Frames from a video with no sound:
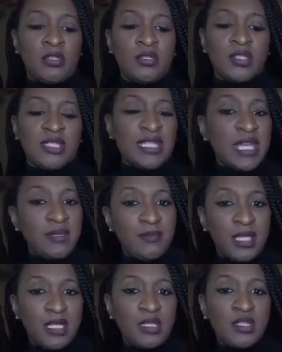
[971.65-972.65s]

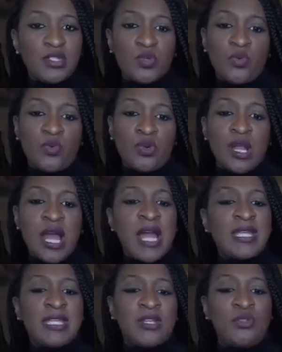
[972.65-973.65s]
statements or
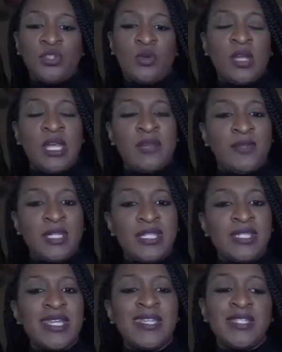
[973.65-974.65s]
I don't have any
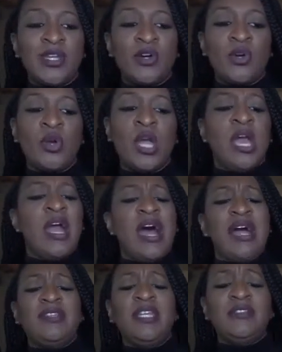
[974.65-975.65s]
say so.
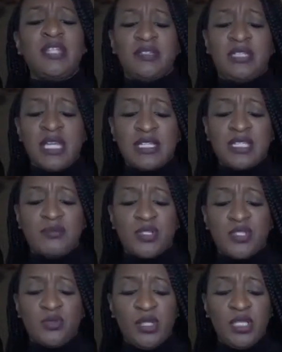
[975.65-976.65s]
I think that that's
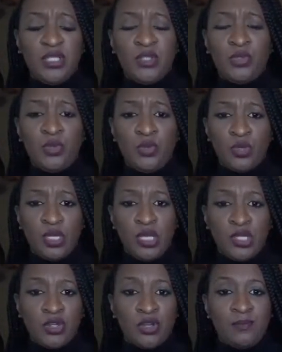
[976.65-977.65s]
between you
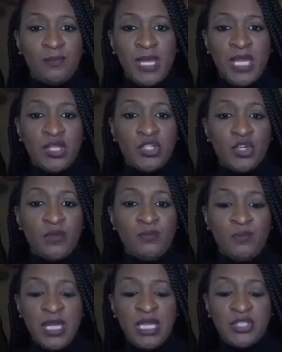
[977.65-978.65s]
and your mate. Your
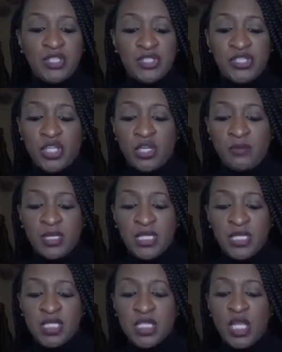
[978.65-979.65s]
mate
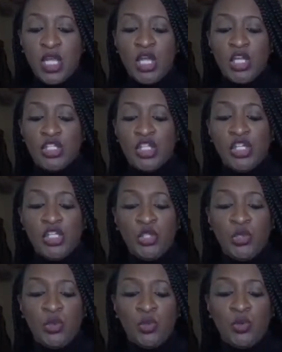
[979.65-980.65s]
determines to
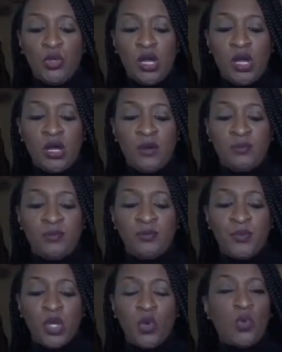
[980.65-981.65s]
you
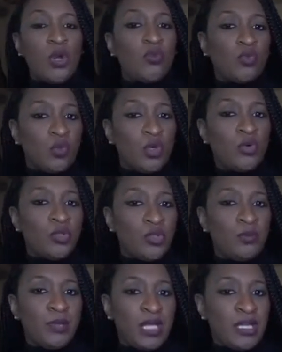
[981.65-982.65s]
what role
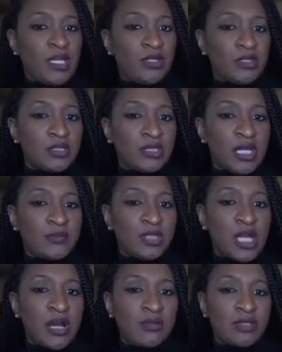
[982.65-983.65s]
you play in your
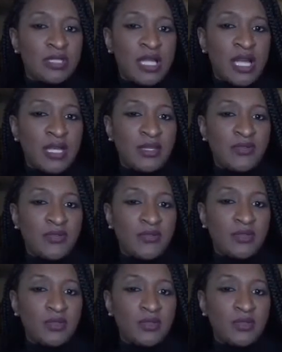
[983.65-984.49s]
stepchild's life.